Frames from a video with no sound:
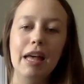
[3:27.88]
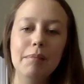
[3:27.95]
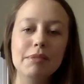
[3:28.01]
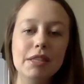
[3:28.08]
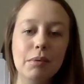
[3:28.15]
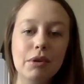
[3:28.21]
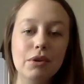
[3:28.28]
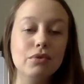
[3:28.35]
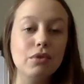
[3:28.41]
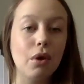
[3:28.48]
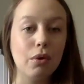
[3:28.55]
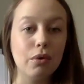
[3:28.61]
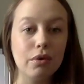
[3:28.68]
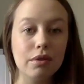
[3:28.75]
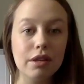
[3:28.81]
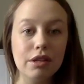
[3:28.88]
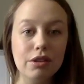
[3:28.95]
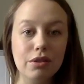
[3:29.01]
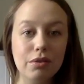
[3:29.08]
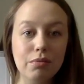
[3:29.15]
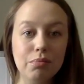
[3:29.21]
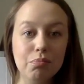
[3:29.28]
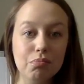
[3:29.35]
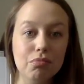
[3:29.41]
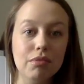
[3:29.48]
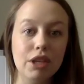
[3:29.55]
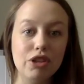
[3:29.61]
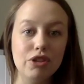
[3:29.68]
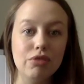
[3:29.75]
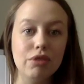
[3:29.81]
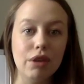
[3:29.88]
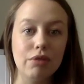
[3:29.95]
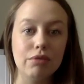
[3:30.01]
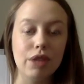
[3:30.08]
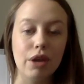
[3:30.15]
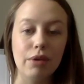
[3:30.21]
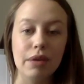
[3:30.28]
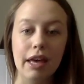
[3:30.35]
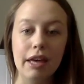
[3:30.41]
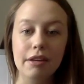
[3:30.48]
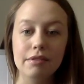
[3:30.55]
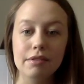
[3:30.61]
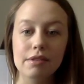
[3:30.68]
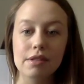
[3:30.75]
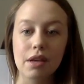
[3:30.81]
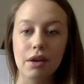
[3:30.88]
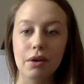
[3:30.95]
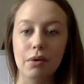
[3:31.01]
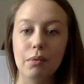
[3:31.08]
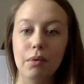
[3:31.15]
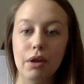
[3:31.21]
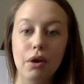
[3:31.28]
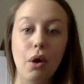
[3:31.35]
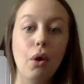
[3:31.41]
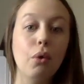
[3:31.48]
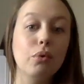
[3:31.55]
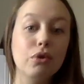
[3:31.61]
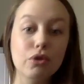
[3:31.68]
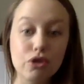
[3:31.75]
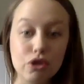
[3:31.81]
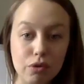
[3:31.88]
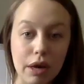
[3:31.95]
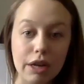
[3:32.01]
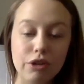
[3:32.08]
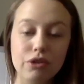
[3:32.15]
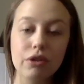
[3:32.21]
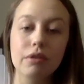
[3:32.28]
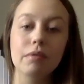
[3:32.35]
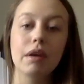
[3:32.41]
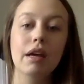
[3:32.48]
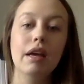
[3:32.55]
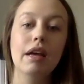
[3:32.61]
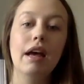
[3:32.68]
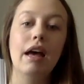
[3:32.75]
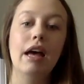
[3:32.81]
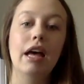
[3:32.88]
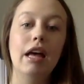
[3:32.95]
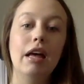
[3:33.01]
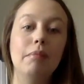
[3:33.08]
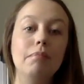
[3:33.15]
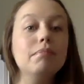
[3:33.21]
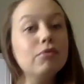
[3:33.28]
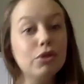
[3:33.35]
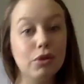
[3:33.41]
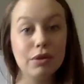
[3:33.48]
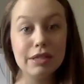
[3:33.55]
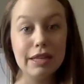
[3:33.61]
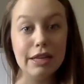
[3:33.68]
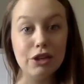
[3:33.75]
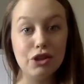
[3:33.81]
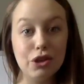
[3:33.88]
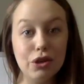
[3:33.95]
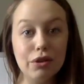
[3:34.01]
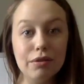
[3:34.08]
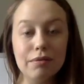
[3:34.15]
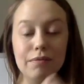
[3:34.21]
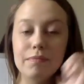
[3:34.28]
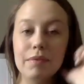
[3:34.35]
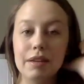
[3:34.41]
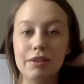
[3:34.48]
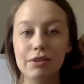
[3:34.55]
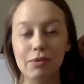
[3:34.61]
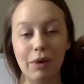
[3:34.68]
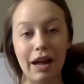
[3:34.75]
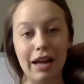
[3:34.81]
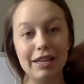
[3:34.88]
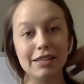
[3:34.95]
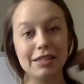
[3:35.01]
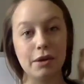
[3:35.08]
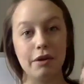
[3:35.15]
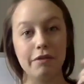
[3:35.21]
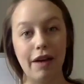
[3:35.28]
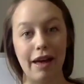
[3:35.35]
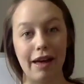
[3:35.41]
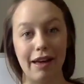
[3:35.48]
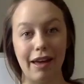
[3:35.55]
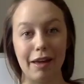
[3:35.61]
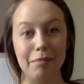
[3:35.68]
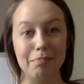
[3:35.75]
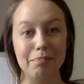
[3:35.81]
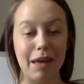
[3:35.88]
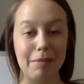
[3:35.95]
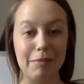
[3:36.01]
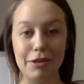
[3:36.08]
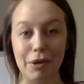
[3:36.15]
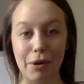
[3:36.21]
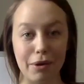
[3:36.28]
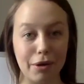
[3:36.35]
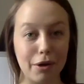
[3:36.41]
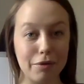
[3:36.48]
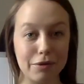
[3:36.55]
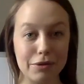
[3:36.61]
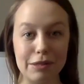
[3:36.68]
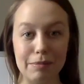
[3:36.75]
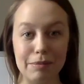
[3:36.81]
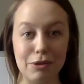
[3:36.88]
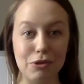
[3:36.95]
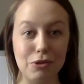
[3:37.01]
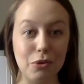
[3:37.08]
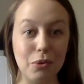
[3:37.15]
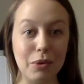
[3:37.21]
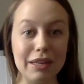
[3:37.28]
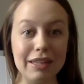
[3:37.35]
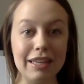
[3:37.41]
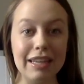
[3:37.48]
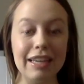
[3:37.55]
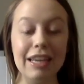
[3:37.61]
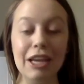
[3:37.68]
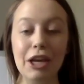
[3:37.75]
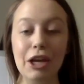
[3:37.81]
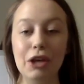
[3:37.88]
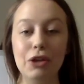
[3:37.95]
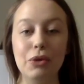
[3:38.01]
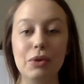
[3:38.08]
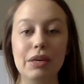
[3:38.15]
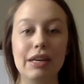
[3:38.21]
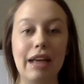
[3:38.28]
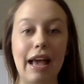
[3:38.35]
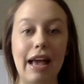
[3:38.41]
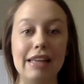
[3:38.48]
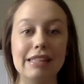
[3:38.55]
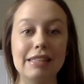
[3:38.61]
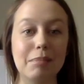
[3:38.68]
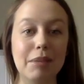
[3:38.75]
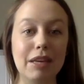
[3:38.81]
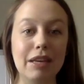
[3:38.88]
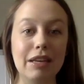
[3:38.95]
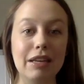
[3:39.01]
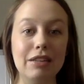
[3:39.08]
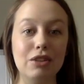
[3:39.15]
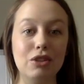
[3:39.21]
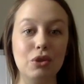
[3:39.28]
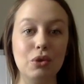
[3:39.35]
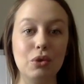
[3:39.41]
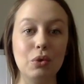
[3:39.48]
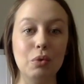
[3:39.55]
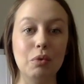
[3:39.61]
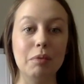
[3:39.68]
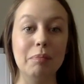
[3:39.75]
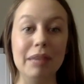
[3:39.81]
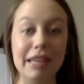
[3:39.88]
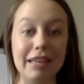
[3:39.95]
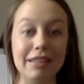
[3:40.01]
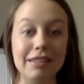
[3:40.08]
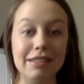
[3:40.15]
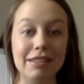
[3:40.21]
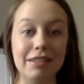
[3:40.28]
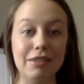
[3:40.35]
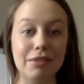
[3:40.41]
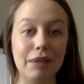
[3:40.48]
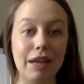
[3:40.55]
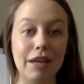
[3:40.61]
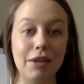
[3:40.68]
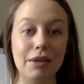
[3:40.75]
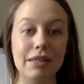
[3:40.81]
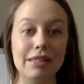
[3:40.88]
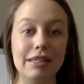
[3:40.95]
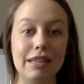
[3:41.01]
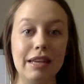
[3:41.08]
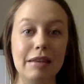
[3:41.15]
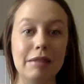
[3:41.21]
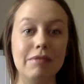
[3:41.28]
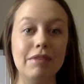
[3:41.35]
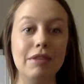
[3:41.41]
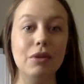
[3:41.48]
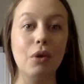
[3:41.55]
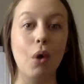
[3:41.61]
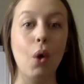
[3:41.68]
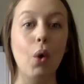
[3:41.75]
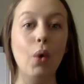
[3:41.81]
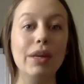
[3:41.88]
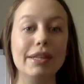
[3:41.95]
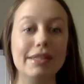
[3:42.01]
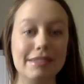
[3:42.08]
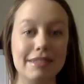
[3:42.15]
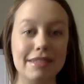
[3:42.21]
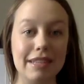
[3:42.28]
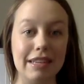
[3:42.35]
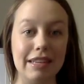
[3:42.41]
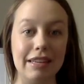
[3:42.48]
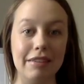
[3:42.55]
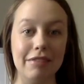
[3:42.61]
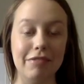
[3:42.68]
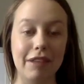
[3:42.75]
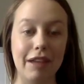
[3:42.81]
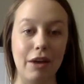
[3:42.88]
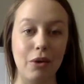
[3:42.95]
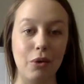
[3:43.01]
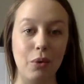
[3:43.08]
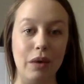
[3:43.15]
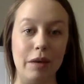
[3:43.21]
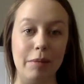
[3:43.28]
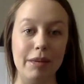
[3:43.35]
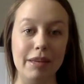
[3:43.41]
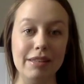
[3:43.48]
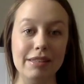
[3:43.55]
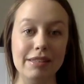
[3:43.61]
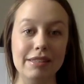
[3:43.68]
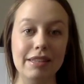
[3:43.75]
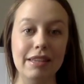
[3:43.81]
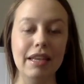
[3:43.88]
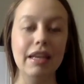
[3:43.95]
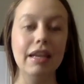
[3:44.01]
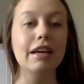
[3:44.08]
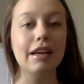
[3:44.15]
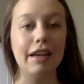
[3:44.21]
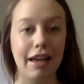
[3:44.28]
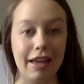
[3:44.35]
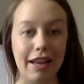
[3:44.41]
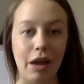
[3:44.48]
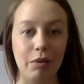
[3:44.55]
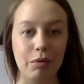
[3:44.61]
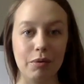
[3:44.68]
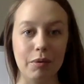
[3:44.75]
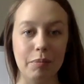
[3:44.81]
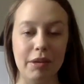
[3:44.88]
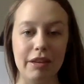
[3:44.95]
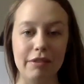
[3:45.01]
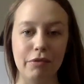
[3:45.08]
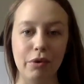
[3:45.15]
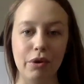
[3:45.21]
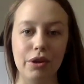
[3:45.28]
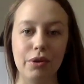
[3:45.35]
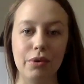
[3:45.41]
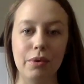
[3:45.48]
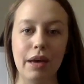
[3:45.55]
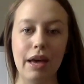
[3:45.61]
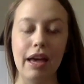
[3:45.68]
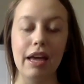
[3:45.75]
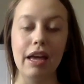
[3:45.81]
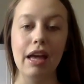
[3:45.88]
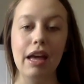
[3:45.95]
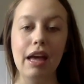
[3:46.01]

Someone who's older than you that you don't know yet, so an older stranger, your teacher. Right? So if I'm maybe going over something too quickly, you could ask me to repeat, right? You could say, Wiederholen Sie, Frau Quebes, and I would repeat for you, okay?